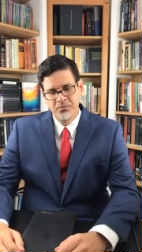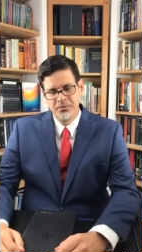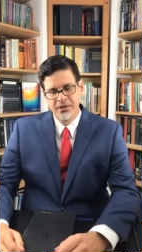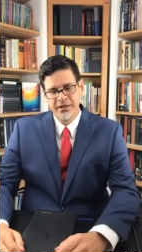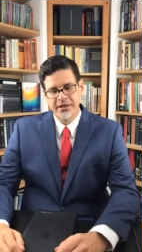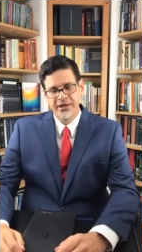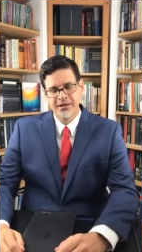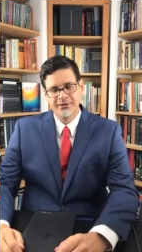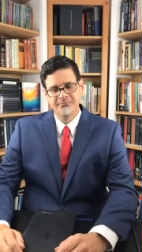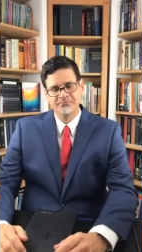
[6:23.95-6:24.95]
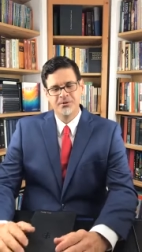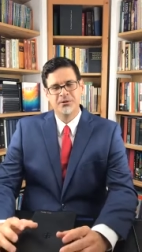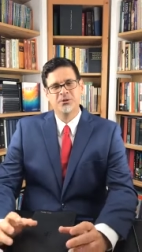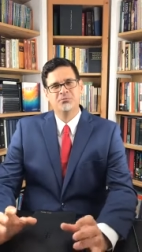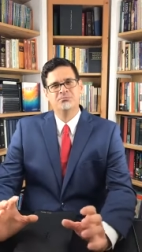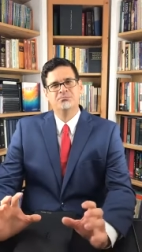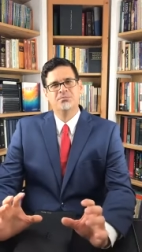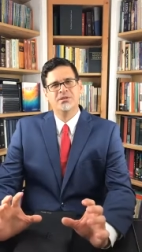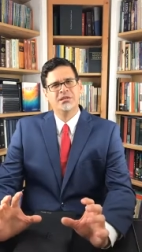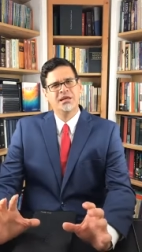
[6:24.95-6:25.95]
but uh, you know
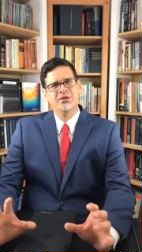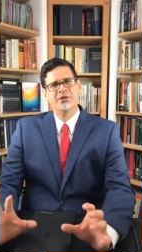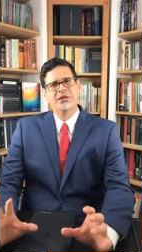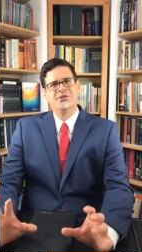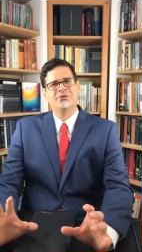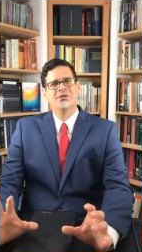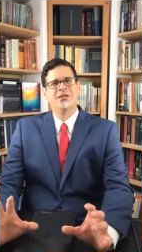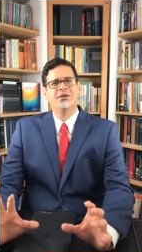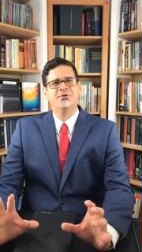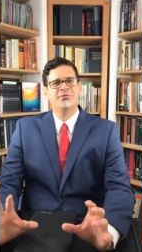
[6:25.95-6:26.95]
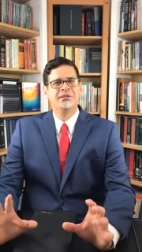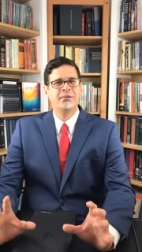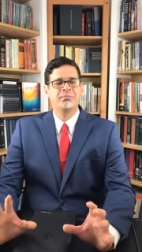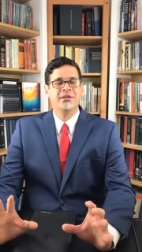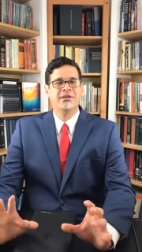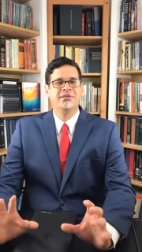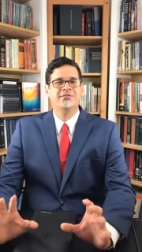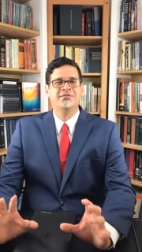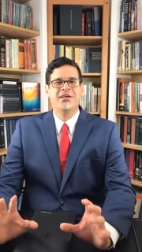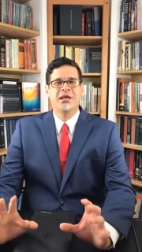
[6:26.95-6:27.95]
the Declaration of
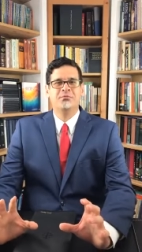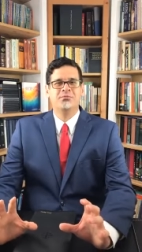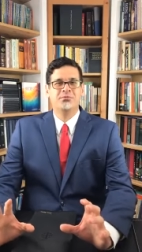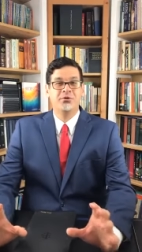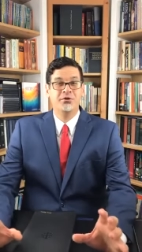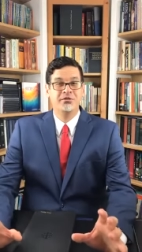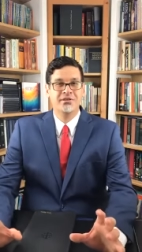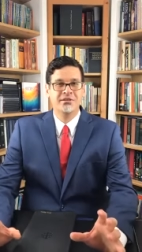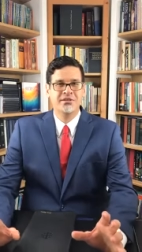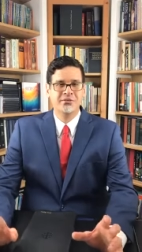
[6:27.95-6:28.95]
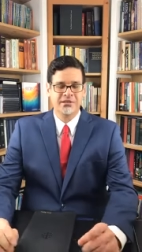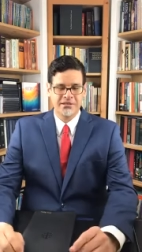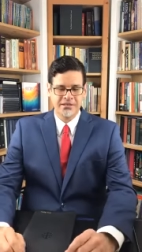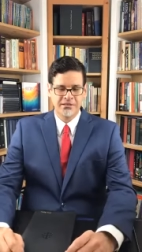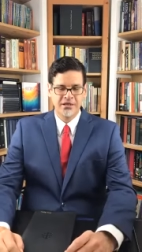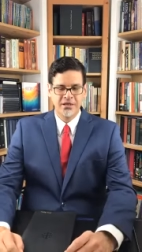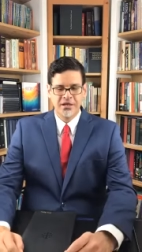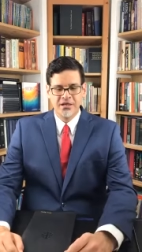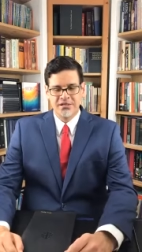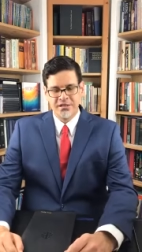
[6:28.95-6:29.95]
Independence came first in
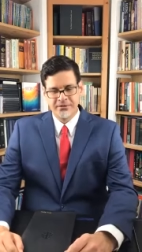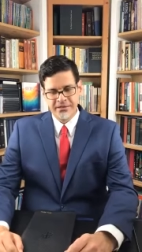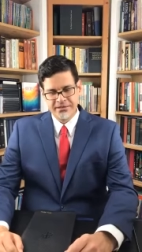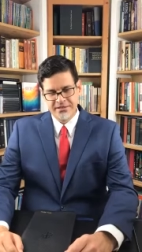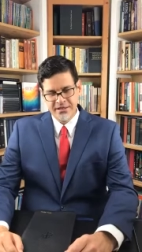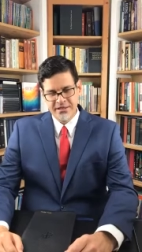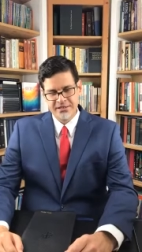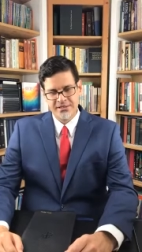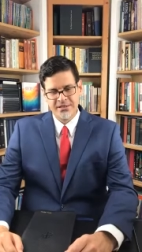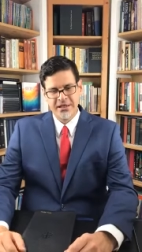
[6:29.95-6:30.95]
1776,